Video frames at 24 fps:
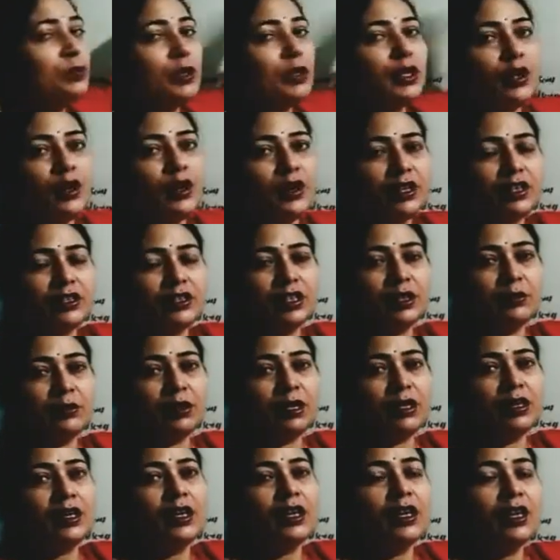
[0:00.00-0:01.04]
periodic table.
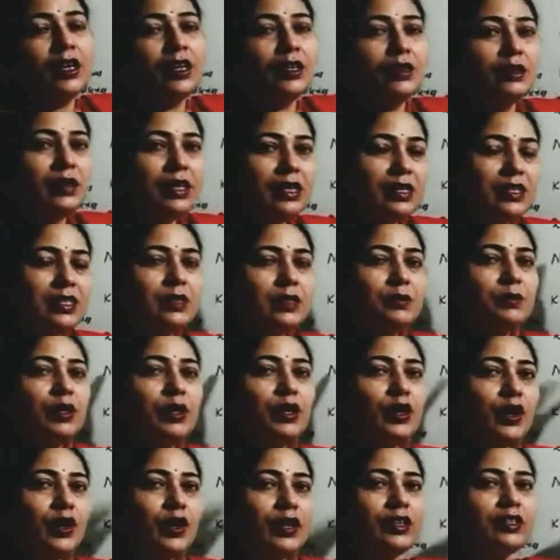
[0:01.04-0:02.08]
This
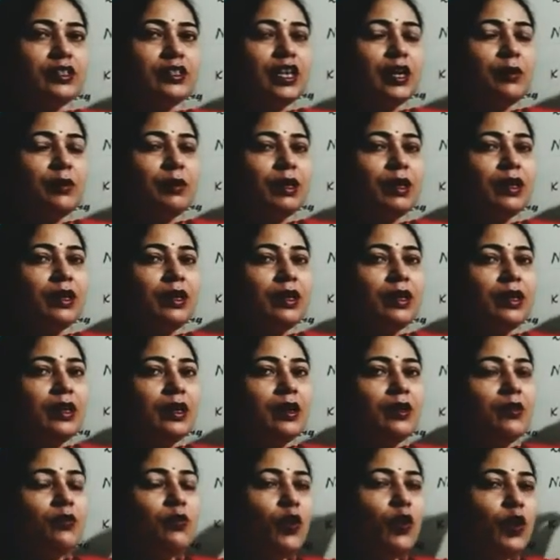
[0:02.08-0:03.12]
periodic table
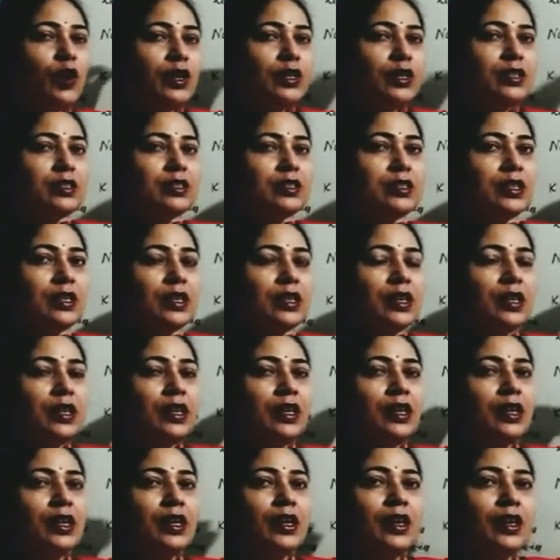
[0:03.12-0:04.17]
was
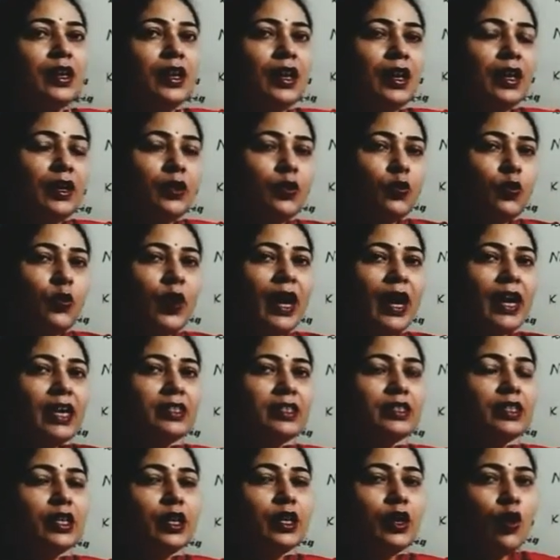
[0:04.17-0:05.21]
in
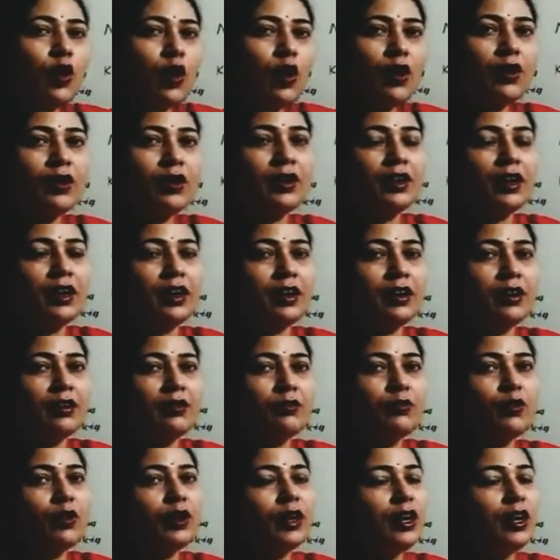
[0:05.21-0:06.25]
quite long run,
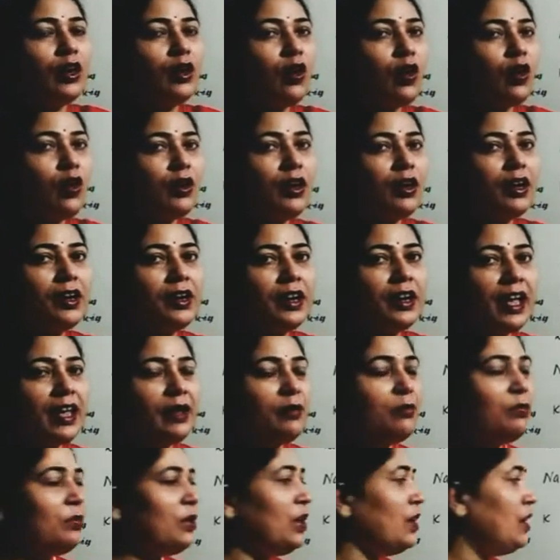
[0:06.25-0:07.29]
for a longer time
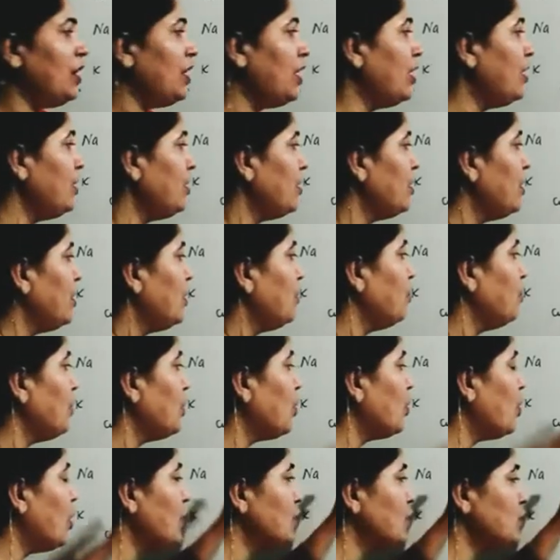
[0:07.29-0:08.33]
period,
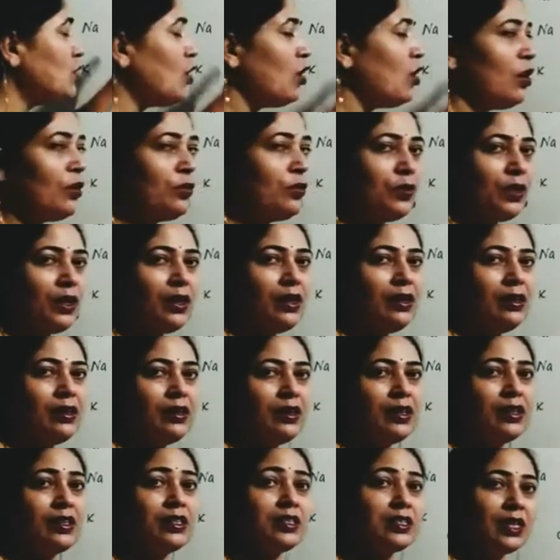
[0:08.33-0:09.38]
because of the
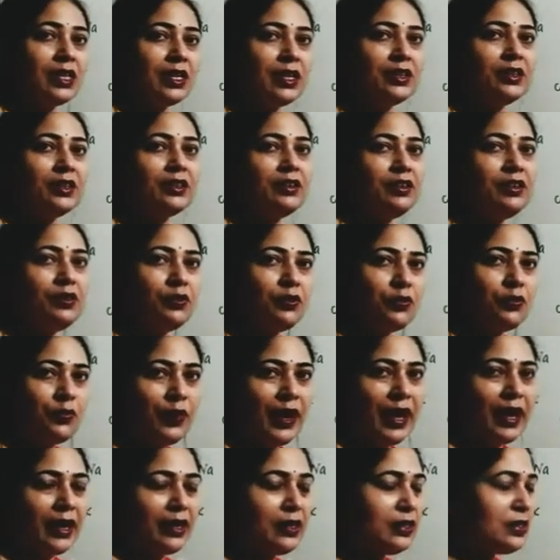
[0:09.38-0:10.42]
certain
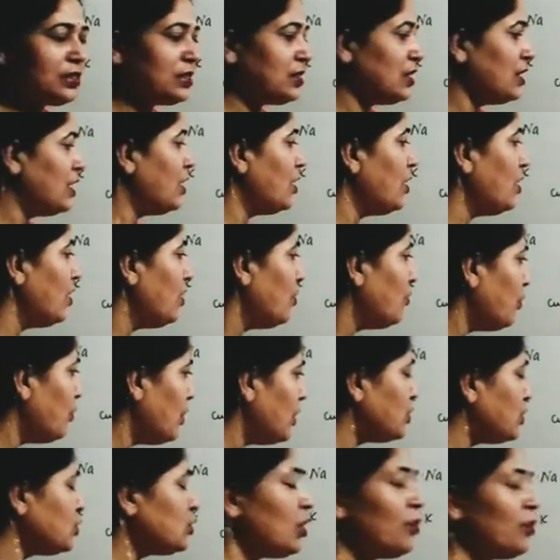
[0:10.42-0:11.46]
facts.
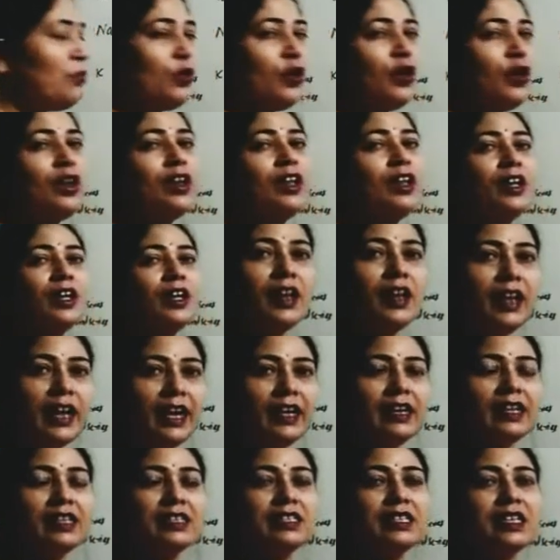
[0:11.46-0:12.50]
First of all,
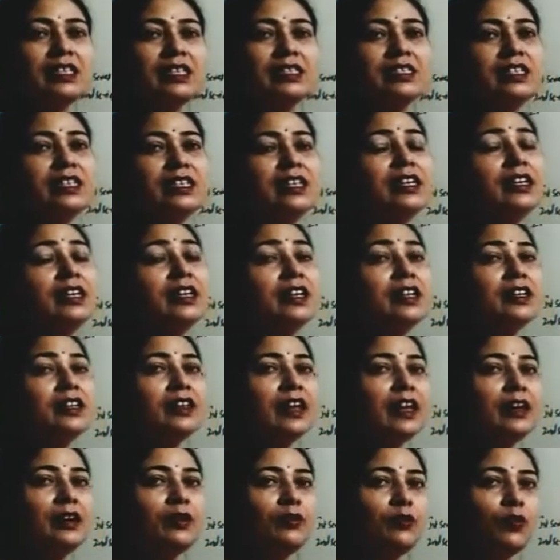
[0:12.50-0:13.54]
let us consider
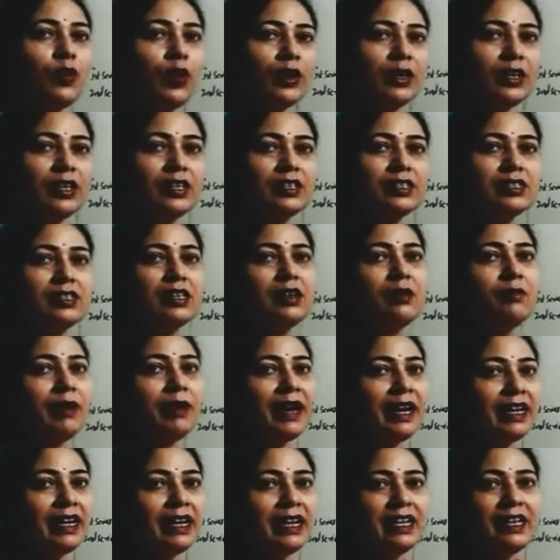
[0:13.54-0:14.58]
that what is the
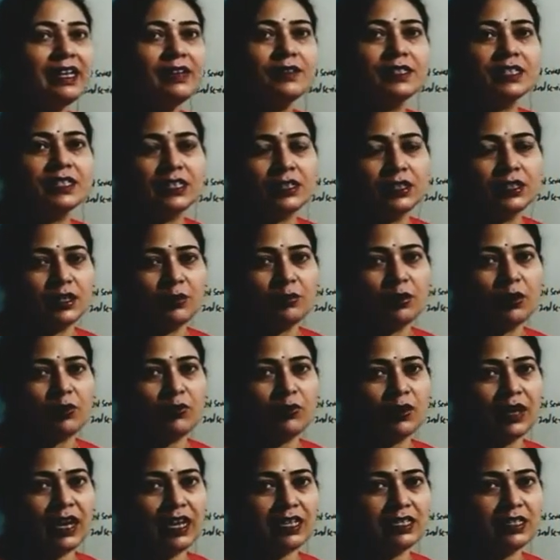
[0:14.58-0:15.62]
Mendeleeve system of
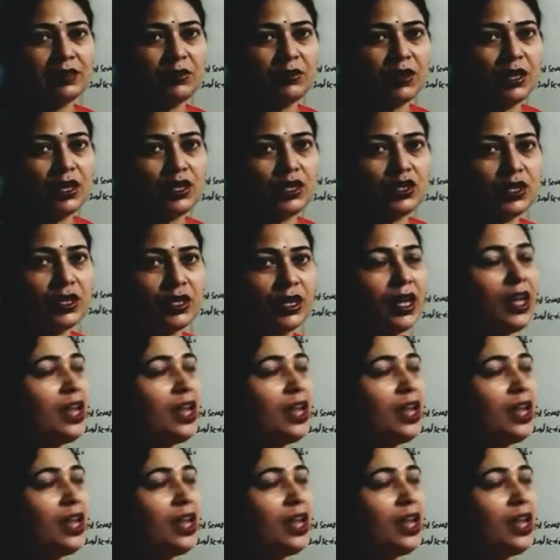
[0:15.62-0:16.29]
classification.